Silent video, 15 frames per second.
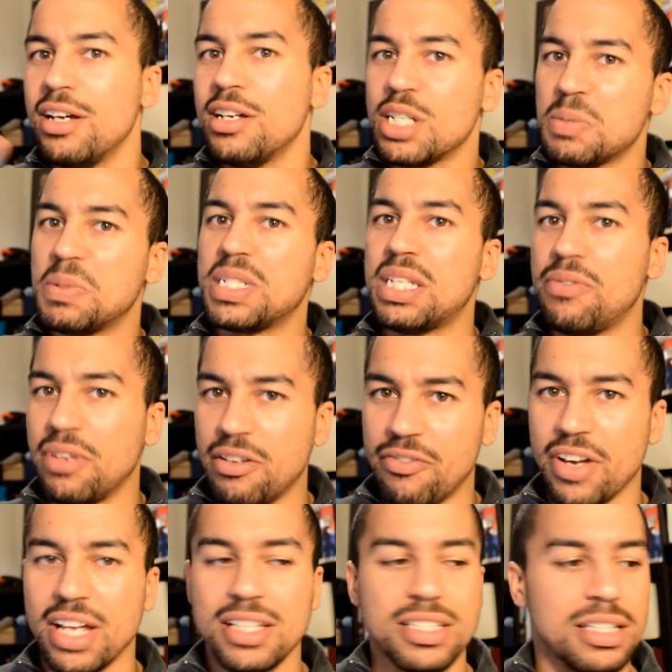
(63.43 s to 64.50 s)
specific
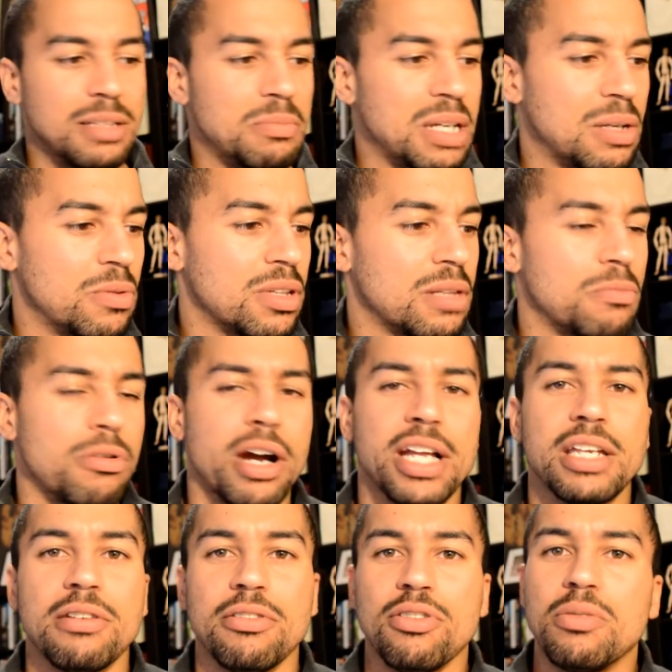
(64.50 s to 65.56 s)
event and meet with the bride
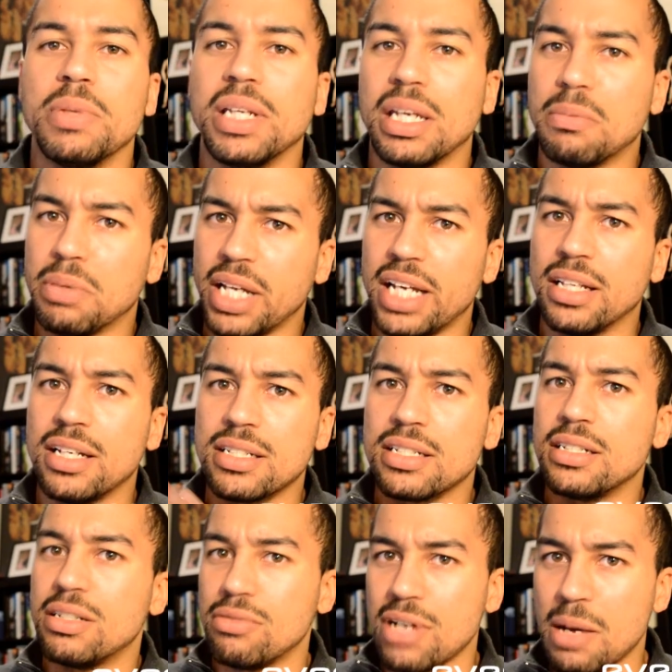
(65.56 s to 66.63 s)
and groom and get playlists
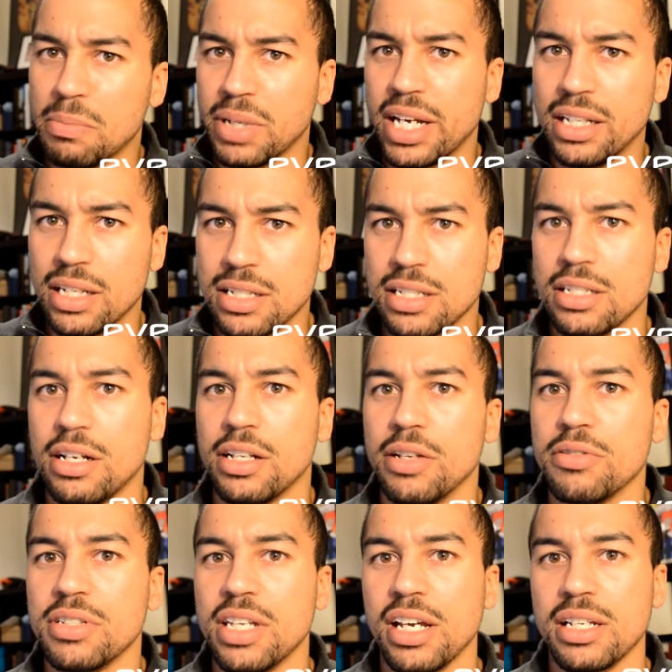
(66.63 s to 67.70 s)
and do not playlists and all
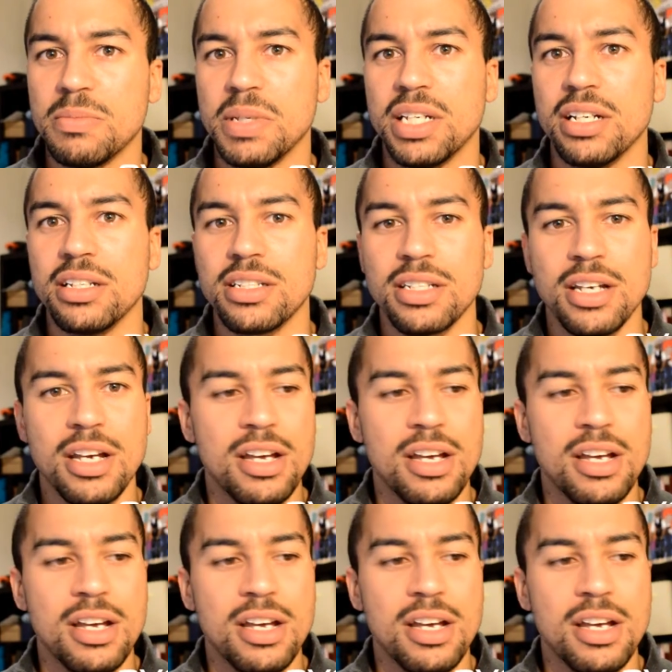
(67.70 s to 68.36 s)
those things because